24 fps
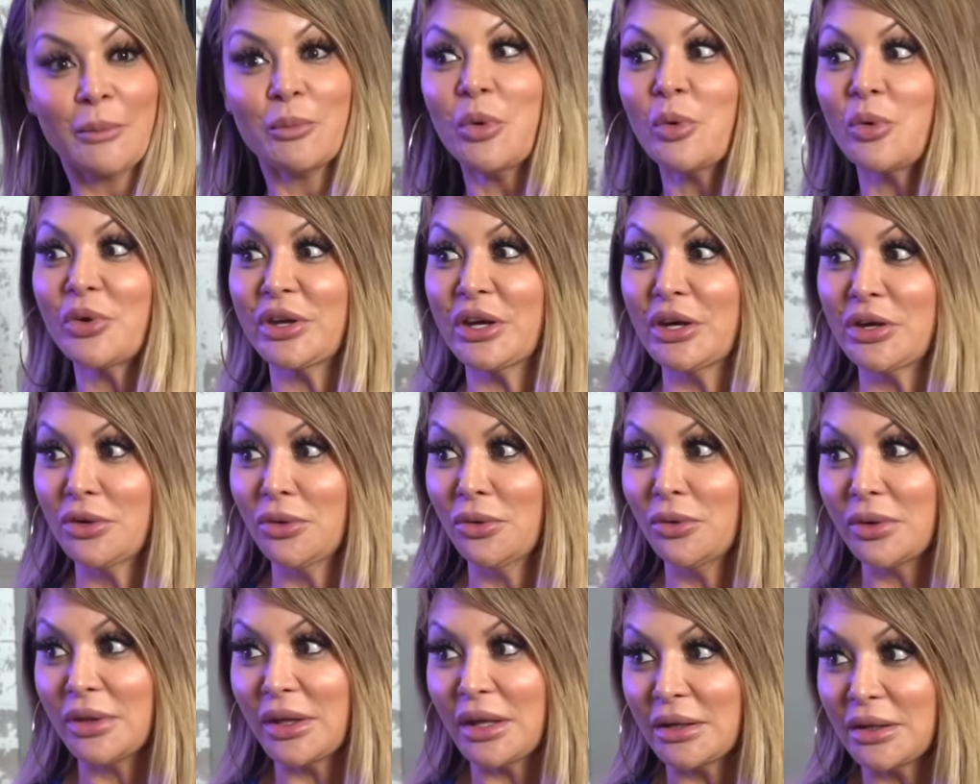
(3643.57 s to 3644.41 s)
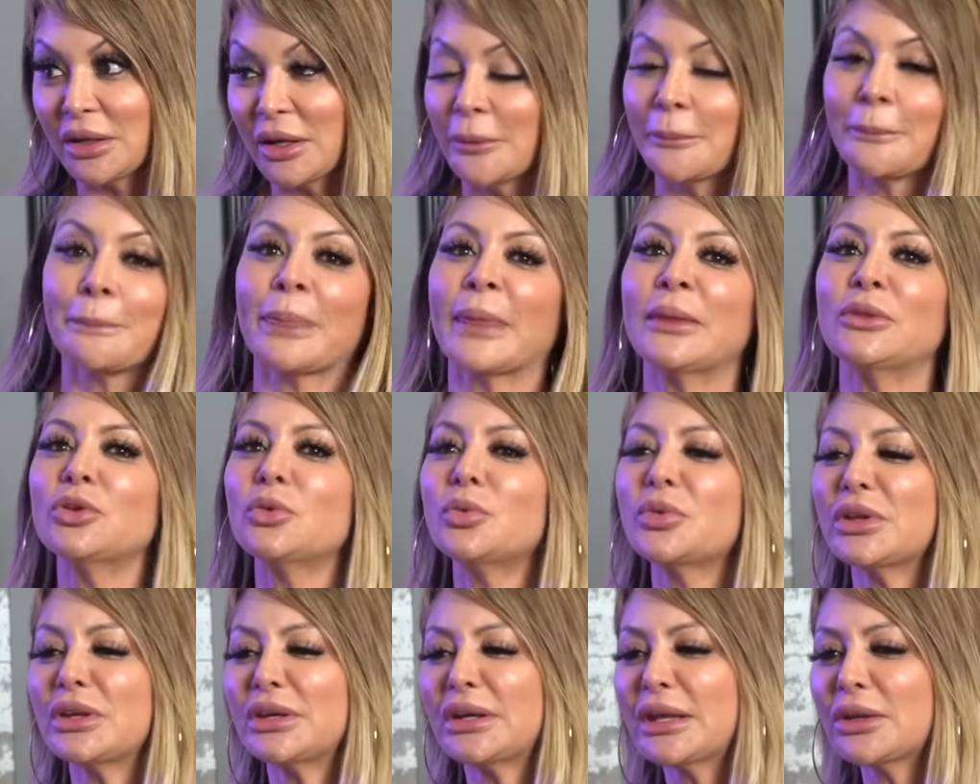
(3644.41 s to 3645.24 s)
But we didn't know that yet. No
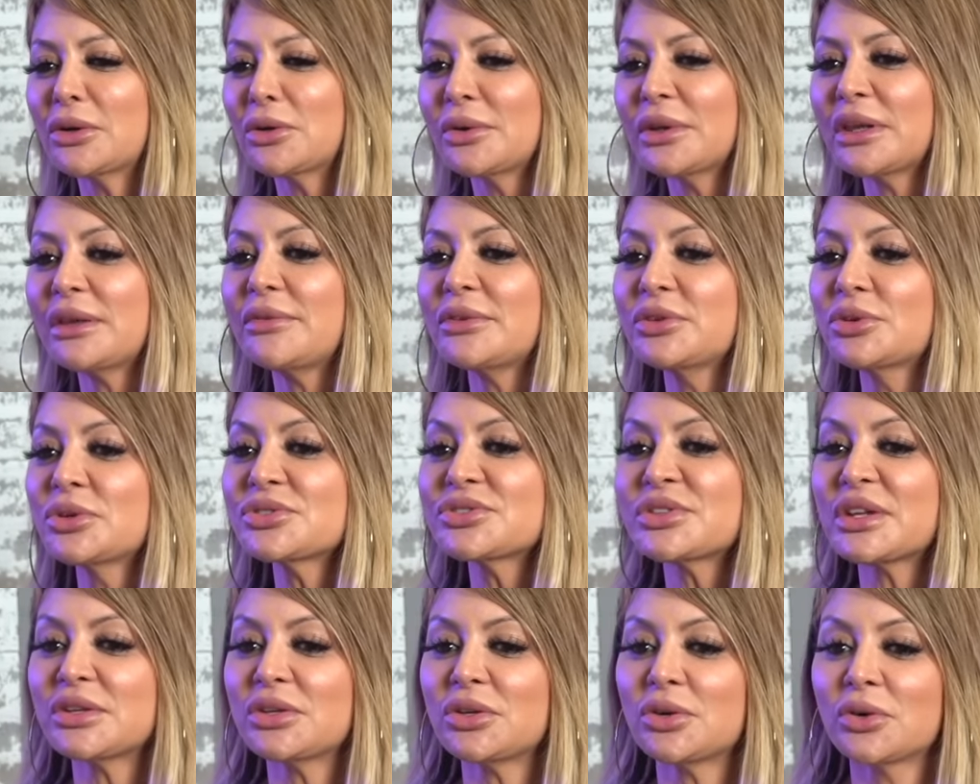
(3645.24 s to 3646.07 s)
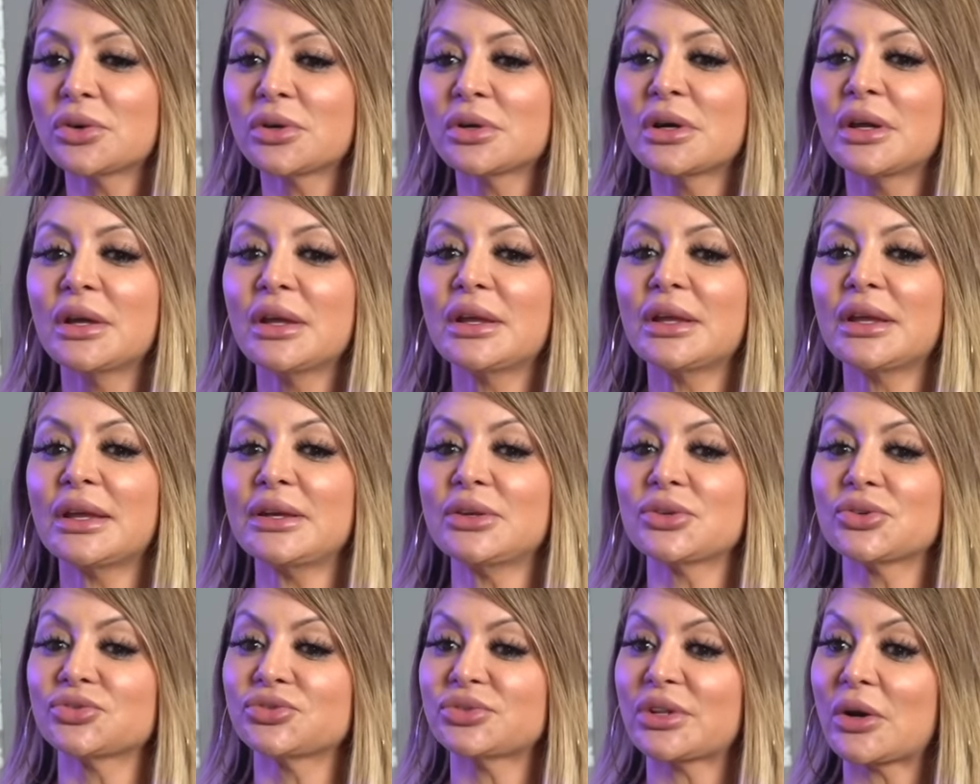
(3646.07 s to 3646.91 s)
dinero. Y vino el señor
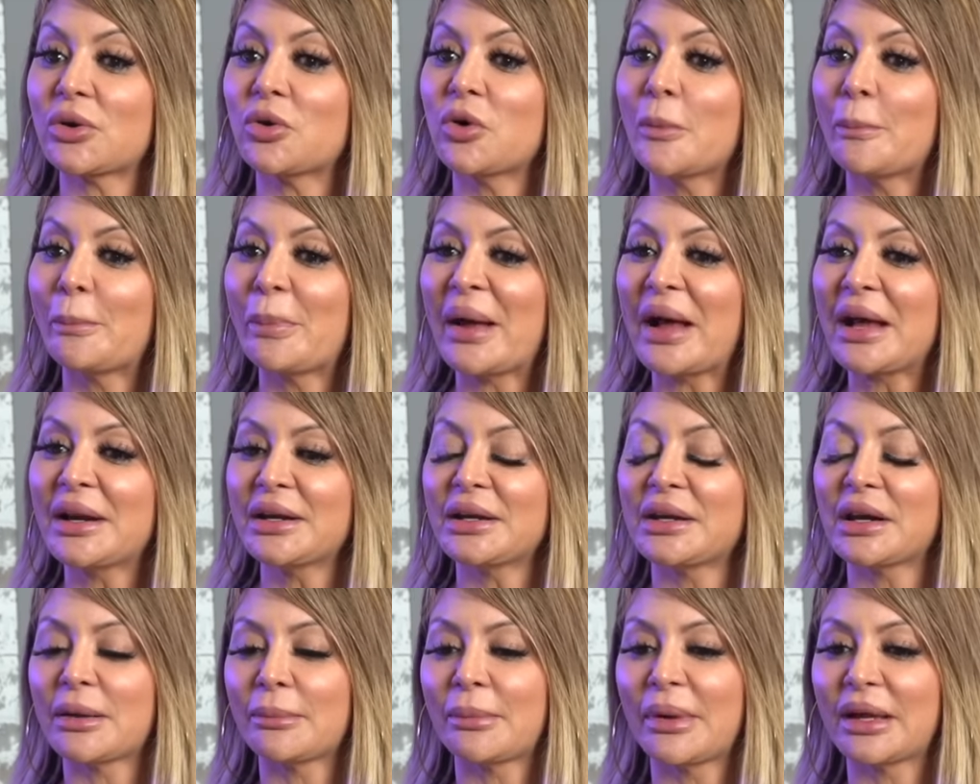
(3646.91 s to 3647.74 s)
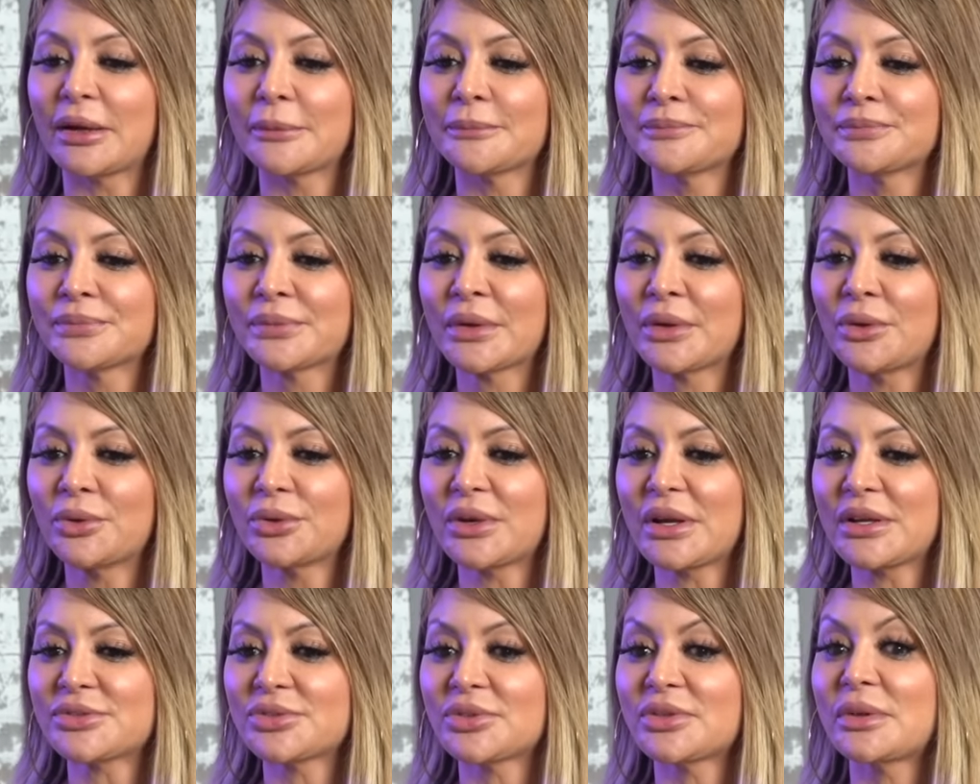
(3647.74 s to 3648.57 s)
y nos trajo pan. And I'm like,
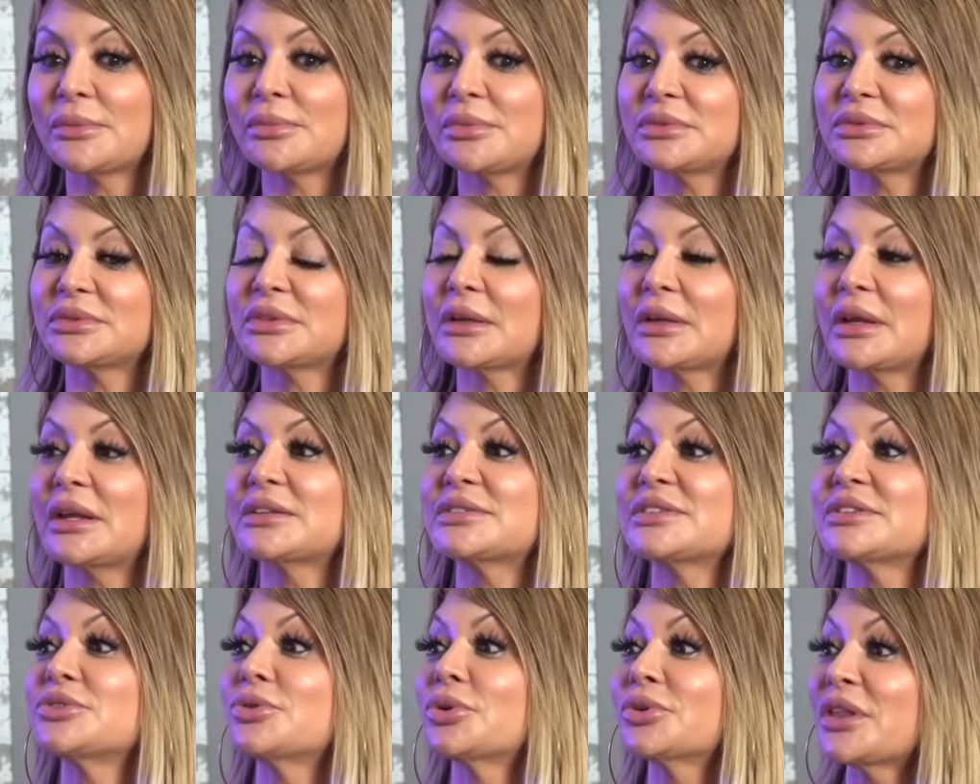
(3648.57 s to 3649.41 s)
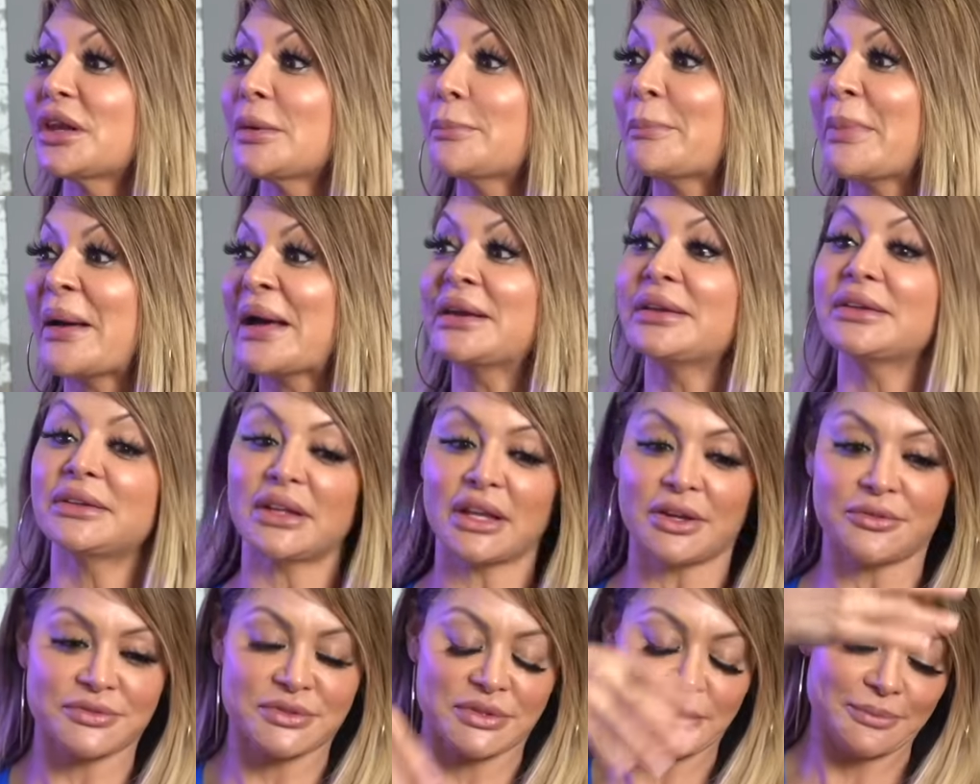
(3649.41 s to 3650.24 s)
okay, so then el señor del pan
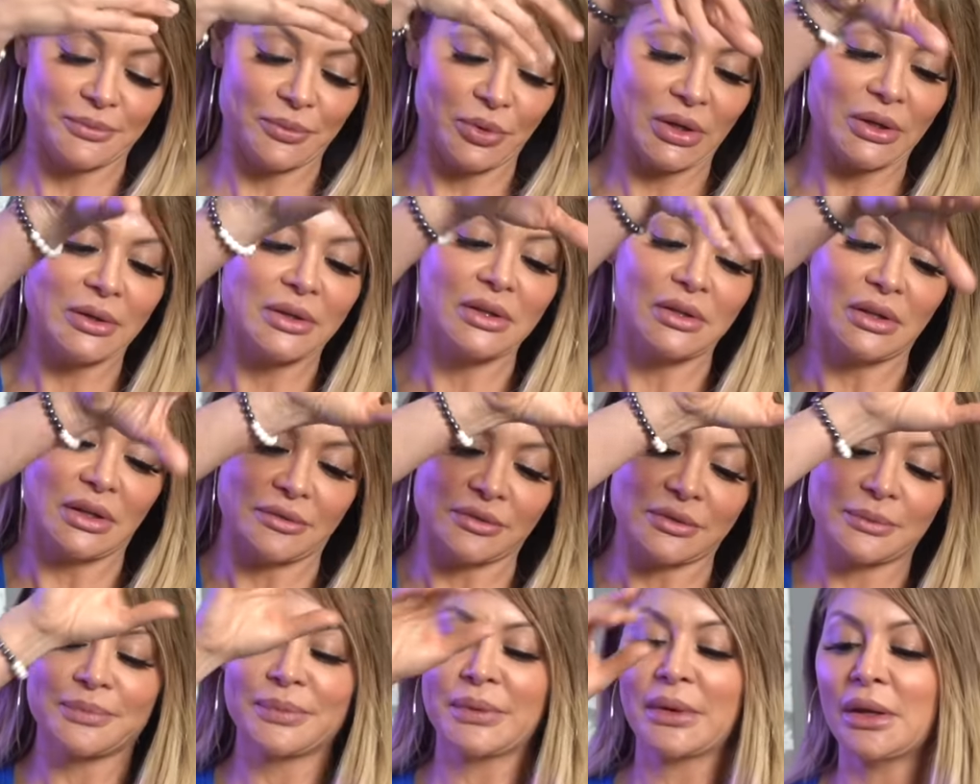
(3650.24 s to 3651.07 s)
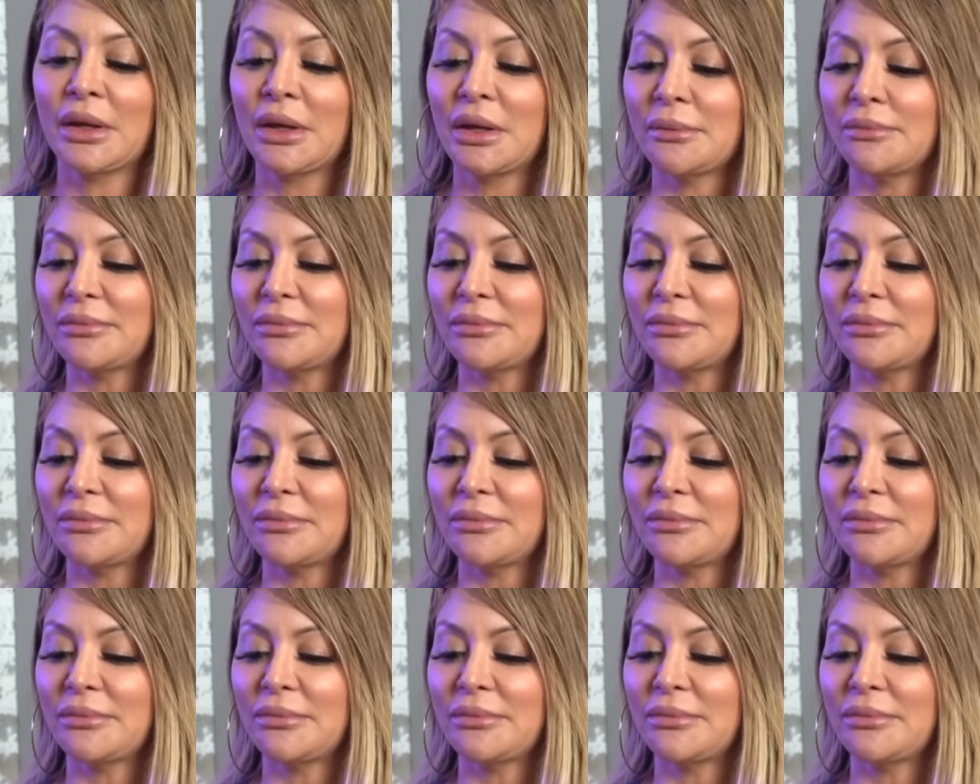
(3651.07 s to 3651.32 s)
left, right? He left.